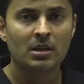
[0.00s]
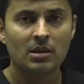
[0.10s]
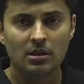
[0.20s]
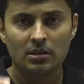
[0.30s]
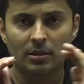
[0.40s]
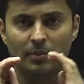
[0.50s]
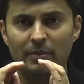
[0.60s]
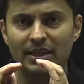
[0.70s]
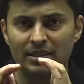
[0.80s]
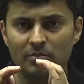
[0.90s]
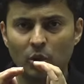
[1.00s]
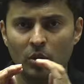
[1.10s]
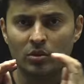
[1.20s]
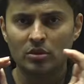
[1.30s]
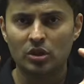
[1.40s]
The bubble is
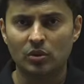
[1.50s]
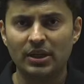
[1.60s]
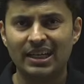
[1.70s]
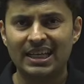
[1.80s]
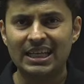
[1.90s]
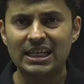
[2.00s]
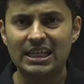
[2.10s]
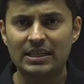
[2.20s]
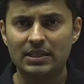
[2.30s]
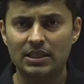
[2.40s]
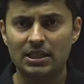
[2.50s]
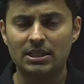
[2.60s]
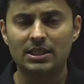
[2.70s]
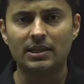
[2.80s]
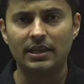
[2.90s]
blown, so it increases its
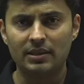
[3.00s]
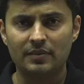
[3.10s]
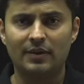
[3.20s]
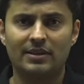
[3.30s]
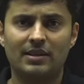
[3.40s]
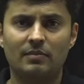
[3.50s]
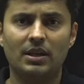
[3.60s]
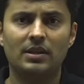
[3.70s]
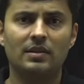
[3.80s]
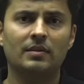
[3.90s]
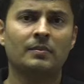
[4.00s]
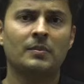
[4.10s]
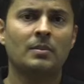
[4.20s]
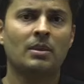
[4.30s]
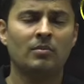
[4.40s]
size for some reason,
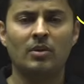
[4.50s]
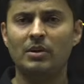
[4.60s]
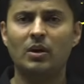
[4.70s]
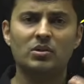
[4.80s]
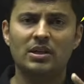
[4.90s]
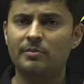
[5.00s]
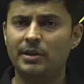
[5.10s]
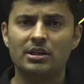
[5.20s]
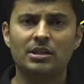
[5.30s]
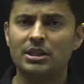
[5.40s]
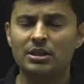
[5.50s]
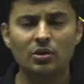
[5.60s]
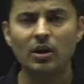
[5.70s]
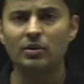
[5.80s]
maybe outside pressure change, God knows,